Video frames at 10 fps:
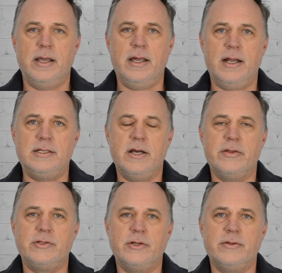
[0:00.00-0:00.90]
and I tell
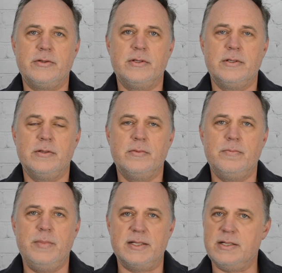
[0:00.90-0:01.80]
the truth
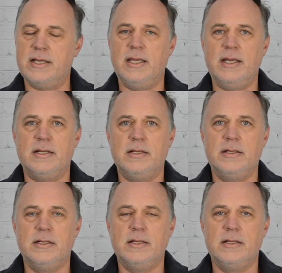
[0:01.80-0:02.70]
best I can.
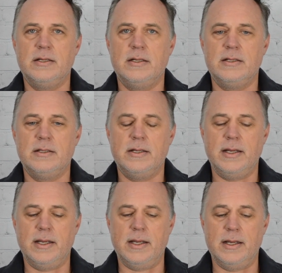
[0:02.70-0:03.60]

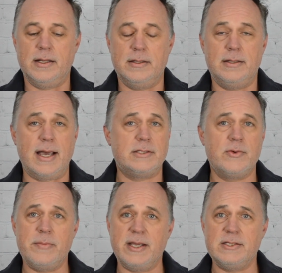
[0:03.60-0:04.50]
That's
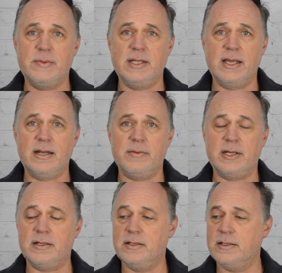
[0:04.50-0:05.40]
what makes me the enemy.